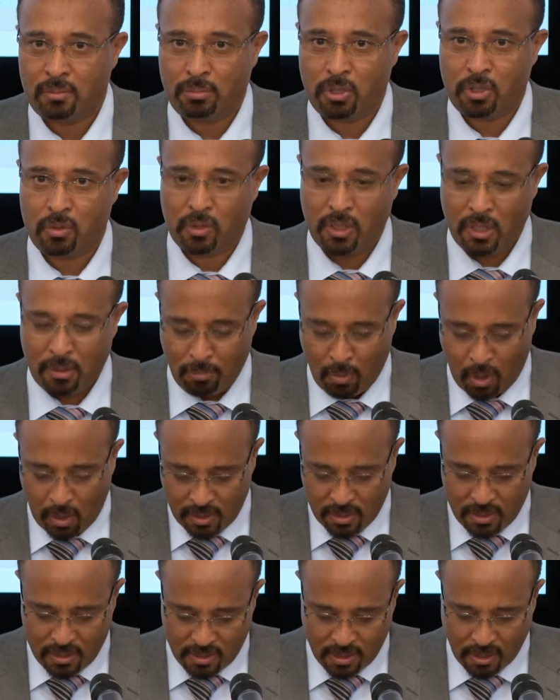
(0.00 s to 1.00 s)
between the
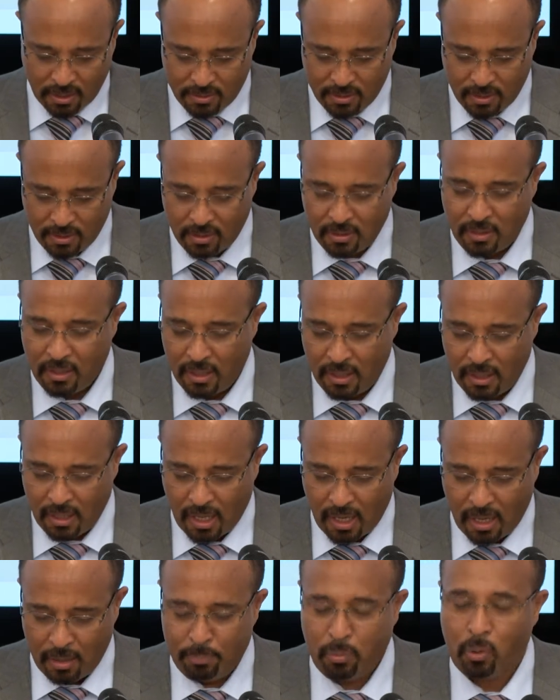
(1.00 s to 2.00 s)
modern sector,
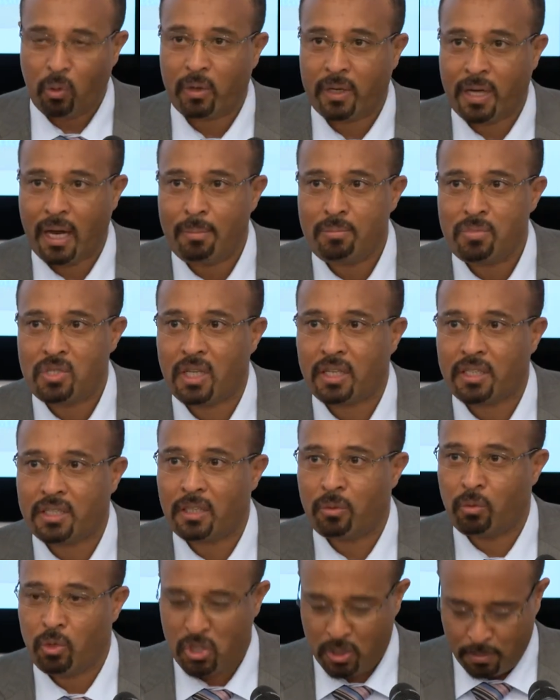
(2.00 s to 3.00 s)
program
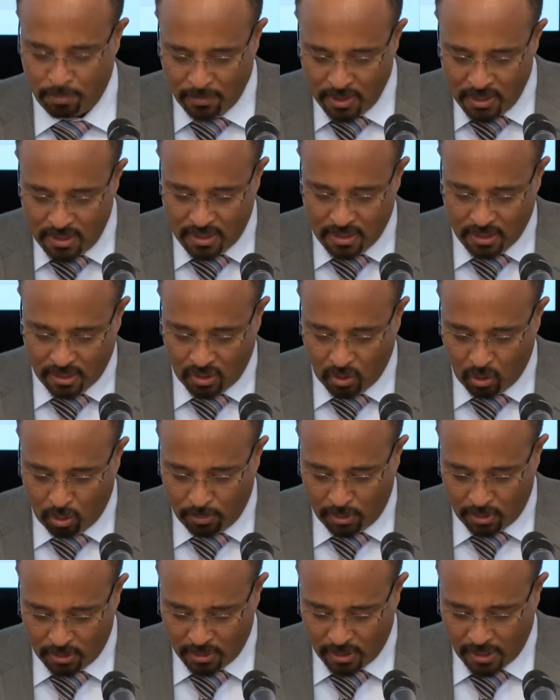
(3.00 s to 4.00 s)
sector, which meets the
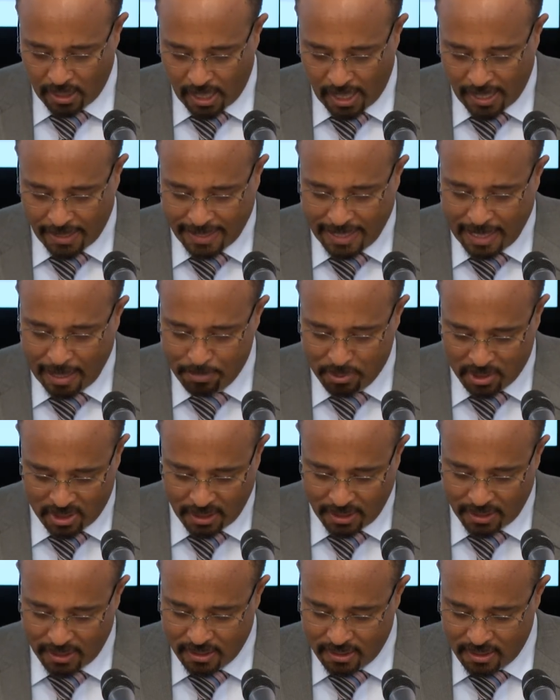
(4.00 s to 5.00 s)
global GAP
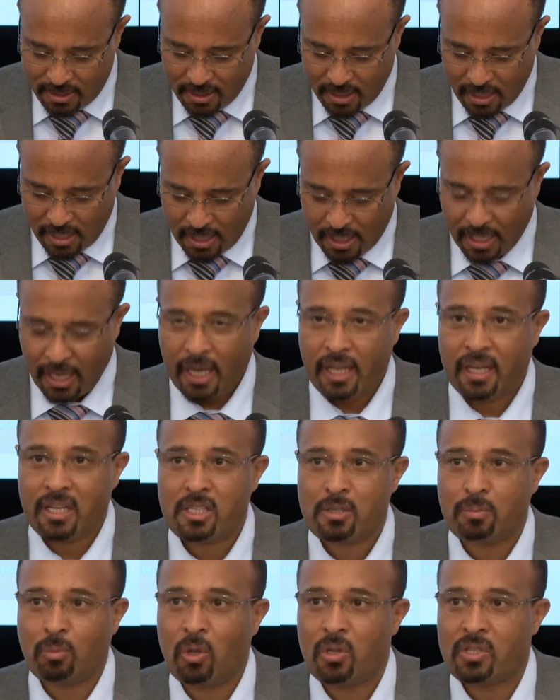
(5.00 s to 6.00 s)
standards, and the
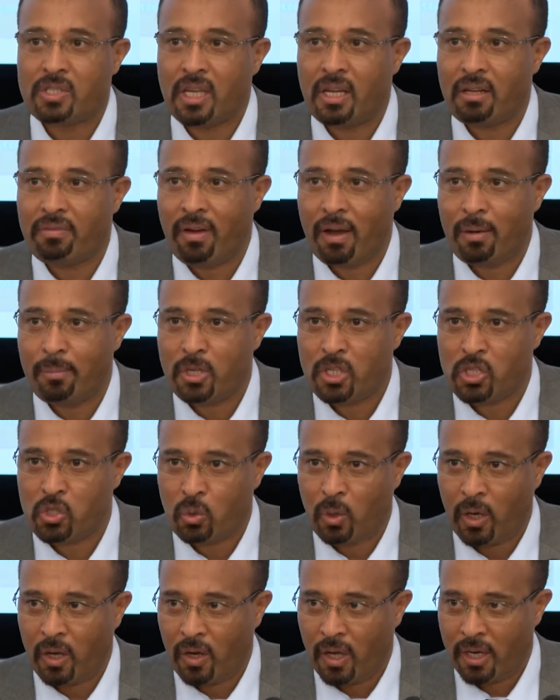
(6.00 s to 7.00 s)
small-scale farmers
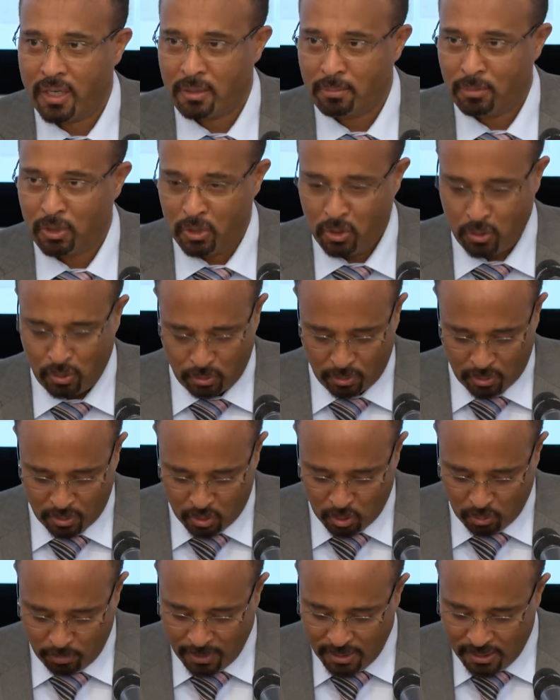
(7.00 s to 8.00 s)
who are not able to
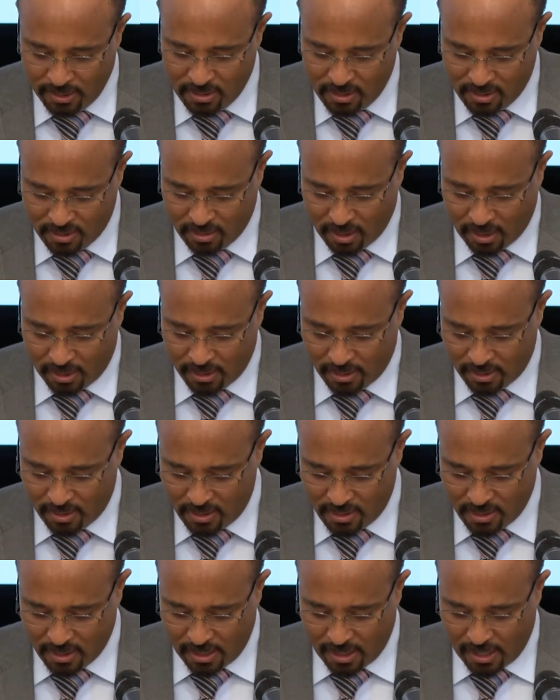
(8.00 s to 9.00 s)
meet these
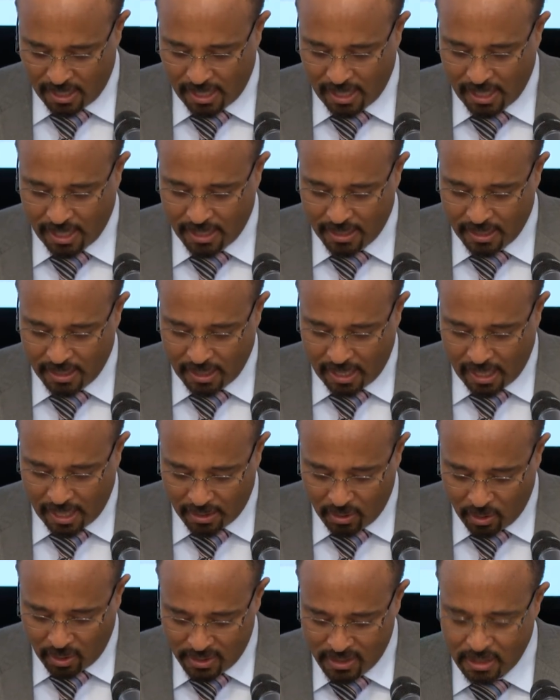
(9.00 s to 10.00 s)
standards and are
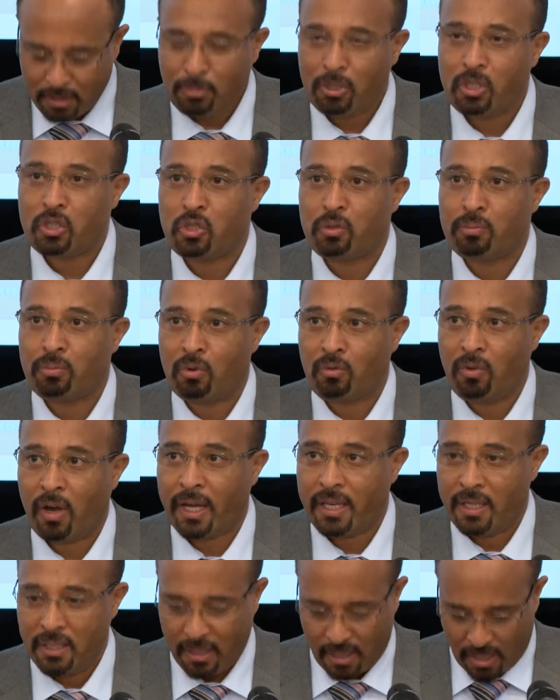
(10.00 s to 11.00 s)
not able to
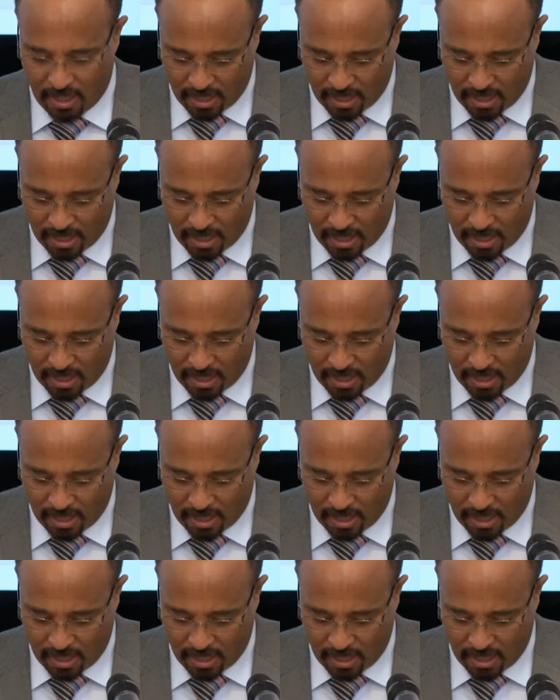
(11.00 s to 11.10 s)
provide